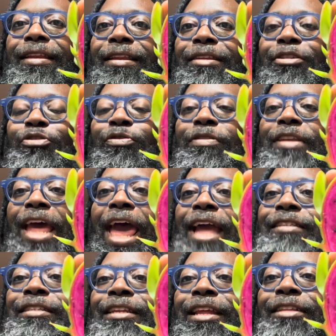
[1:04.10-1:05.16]
this was an
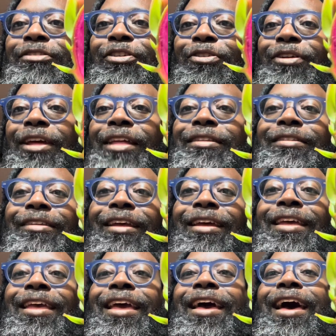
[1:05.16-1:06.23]
accidental, con-
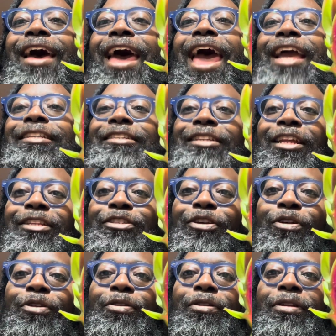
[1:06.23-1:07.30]
uh,
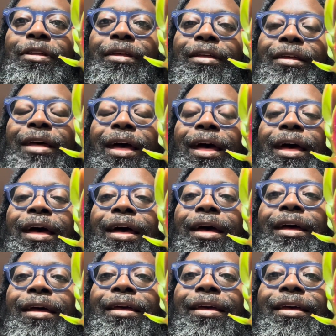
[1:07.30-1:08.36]
accidental uh,